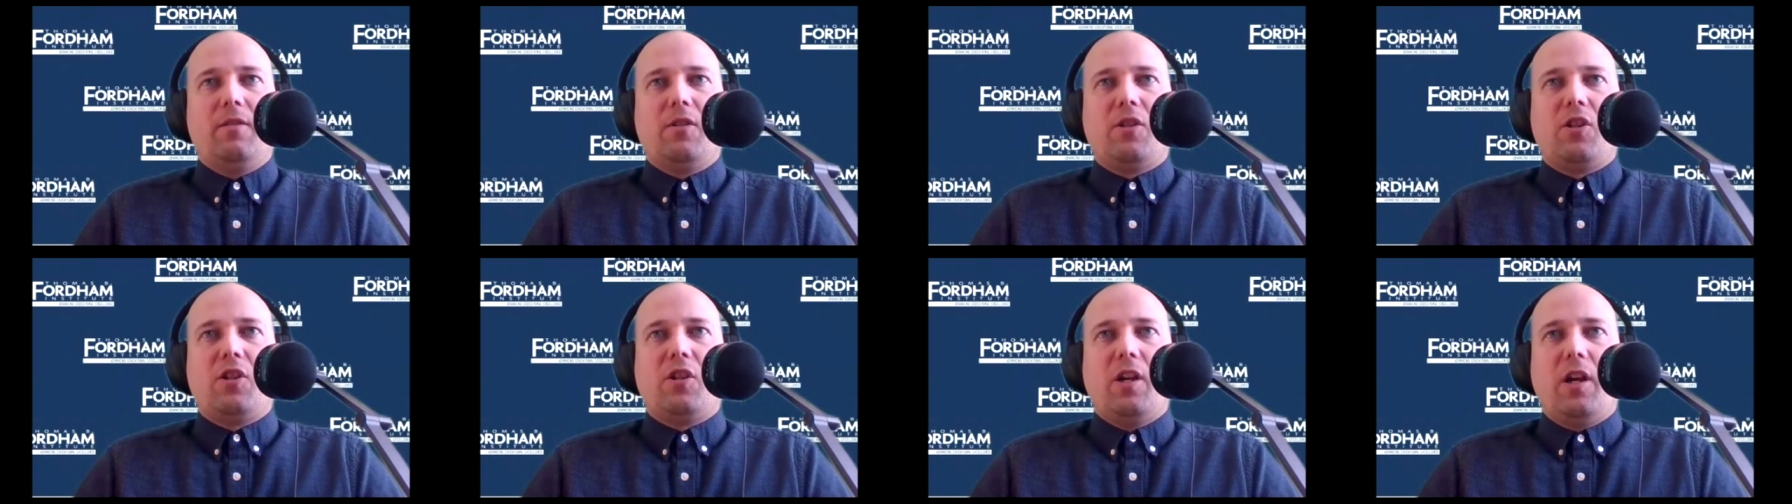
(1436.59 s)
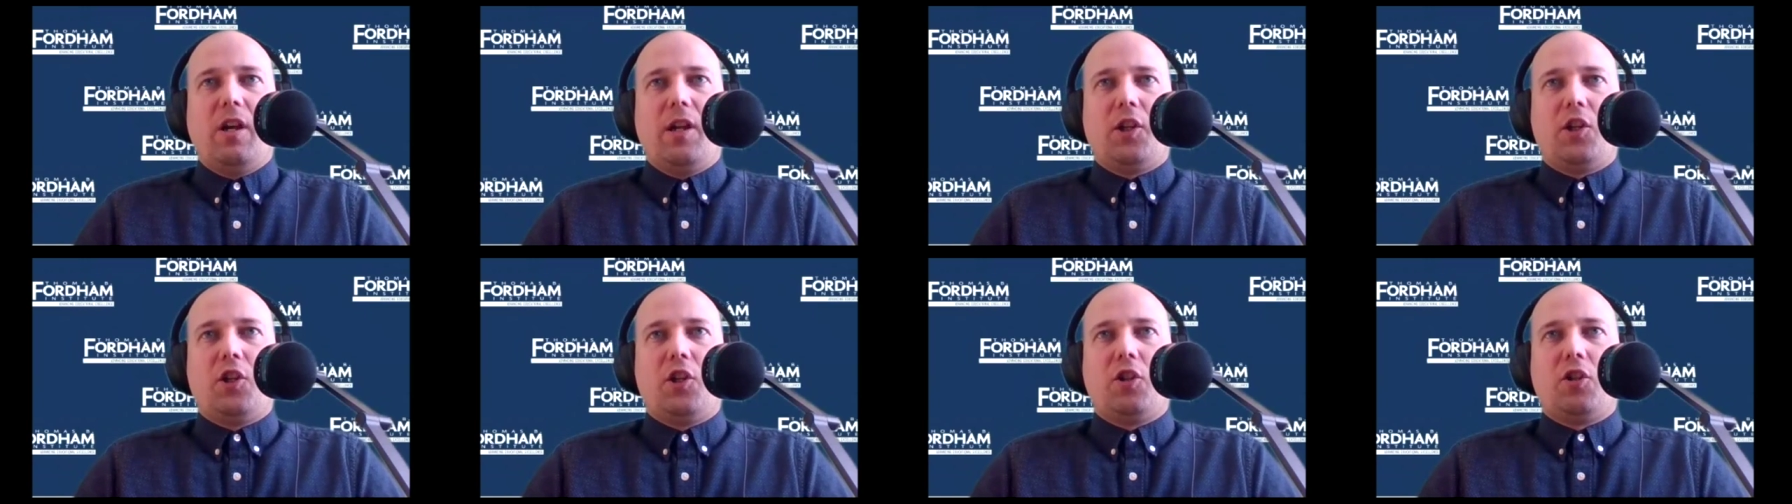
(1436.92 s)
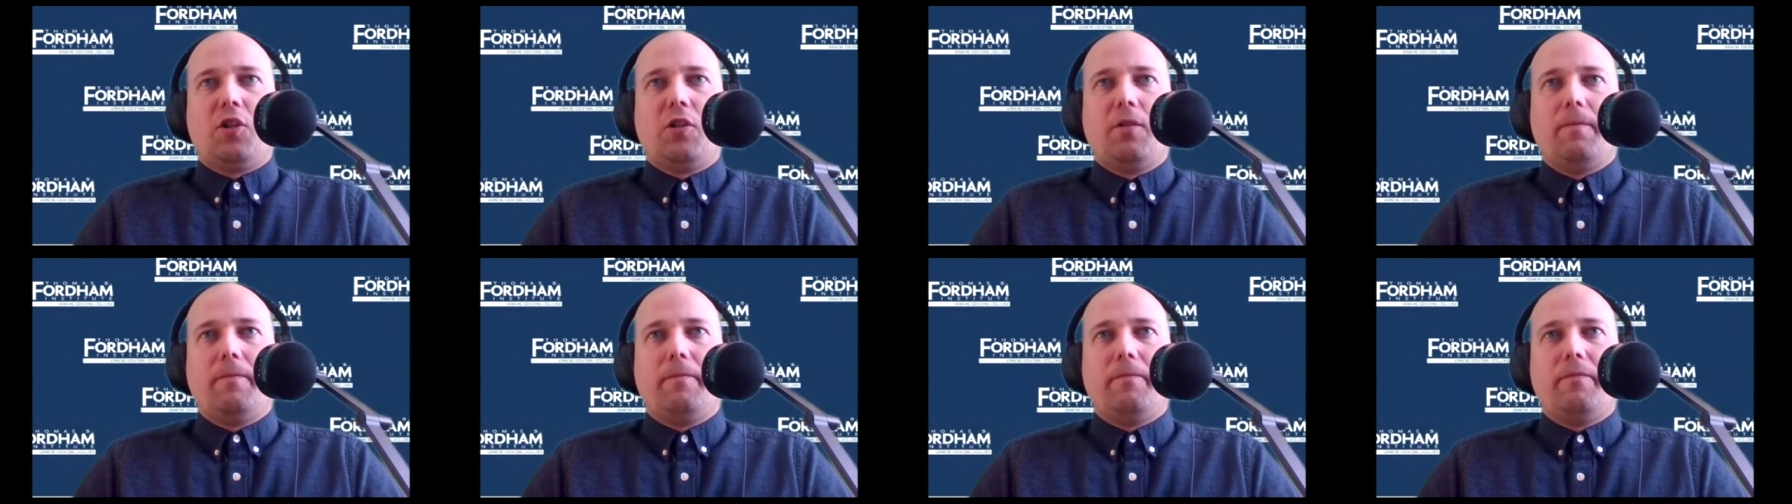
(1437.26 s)

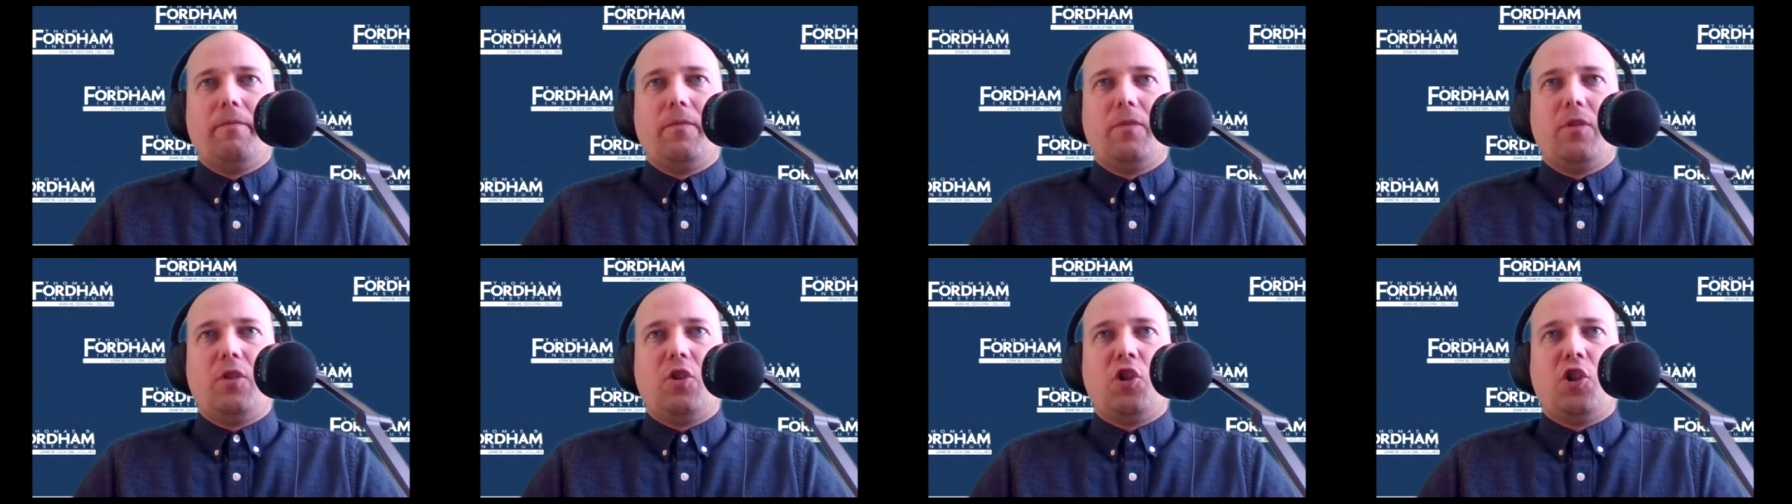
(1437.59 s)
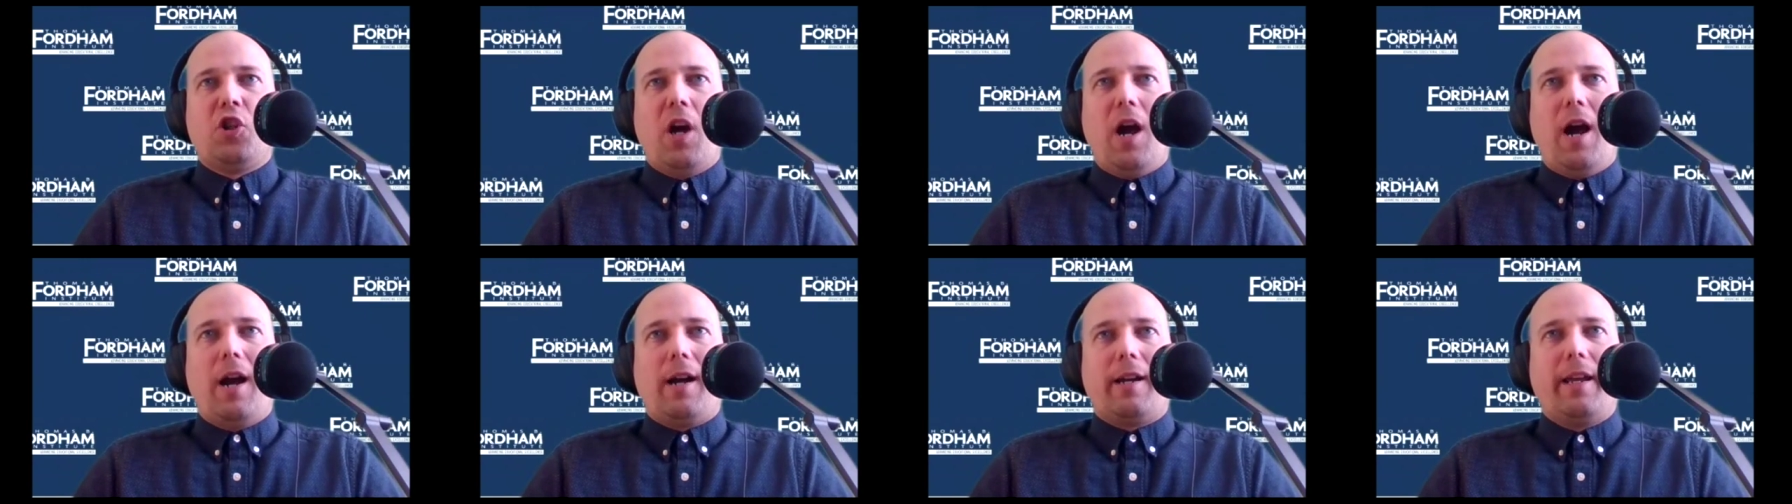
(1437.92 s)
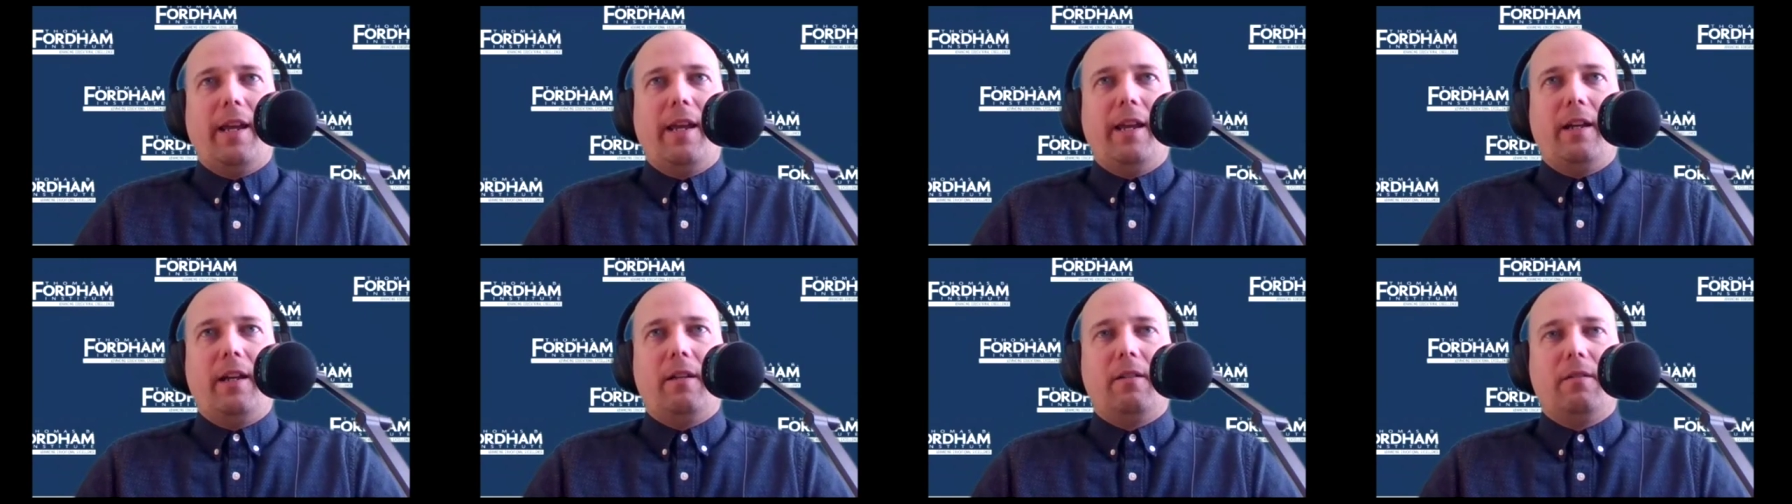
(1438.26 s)
such
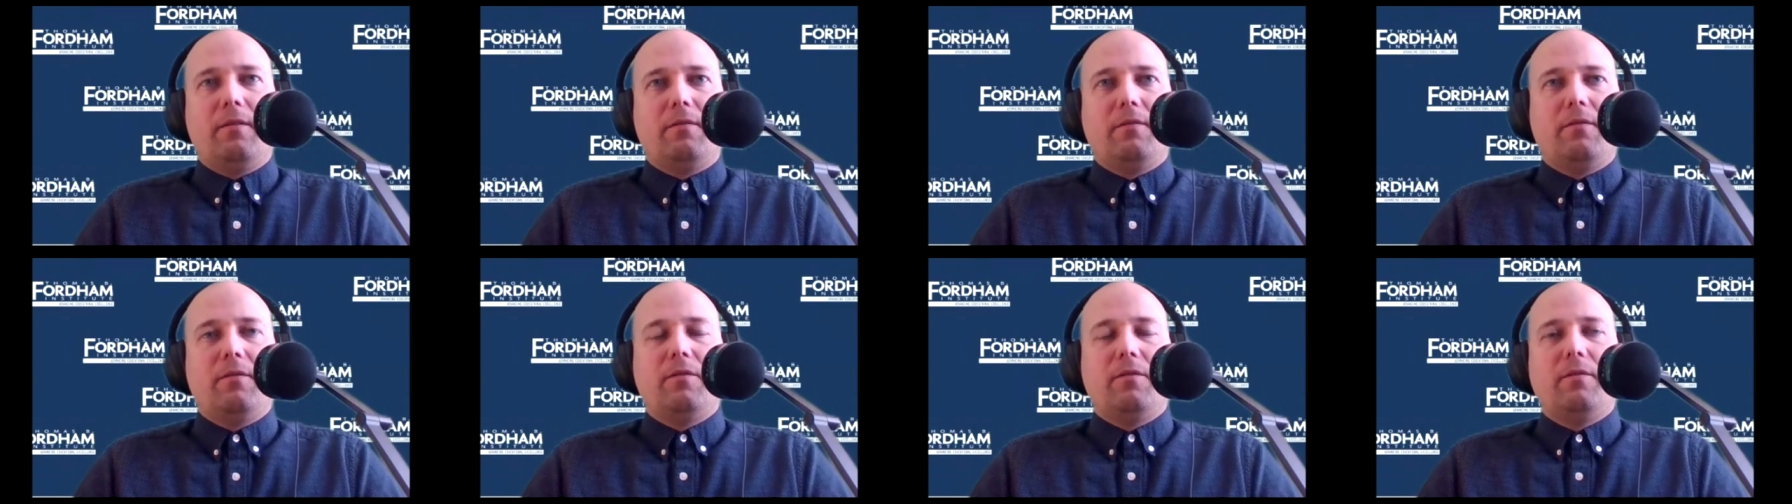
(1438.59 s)
shocking